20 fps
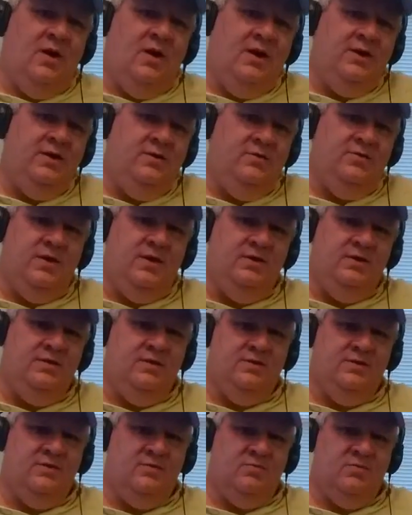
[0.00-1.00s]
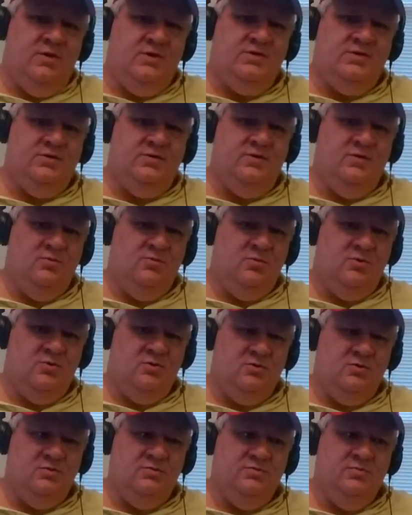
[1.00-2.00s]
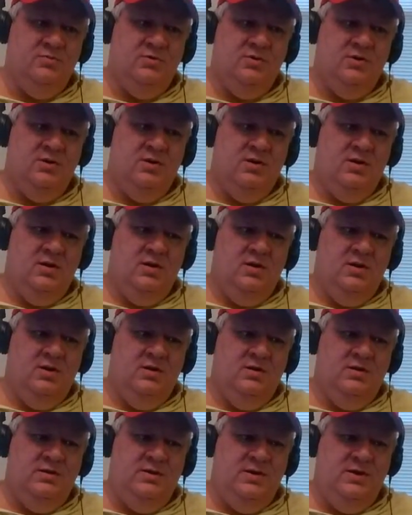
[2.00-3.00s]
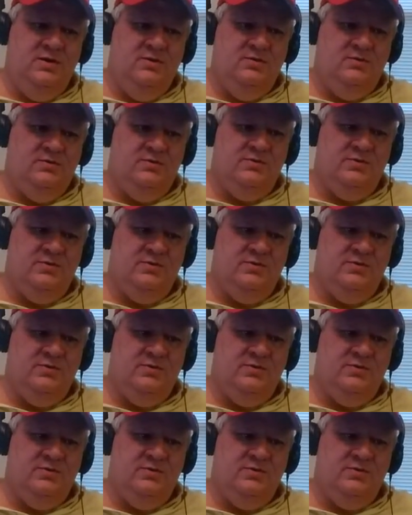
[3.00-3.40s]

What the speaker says: do you think that the rest of the world deals?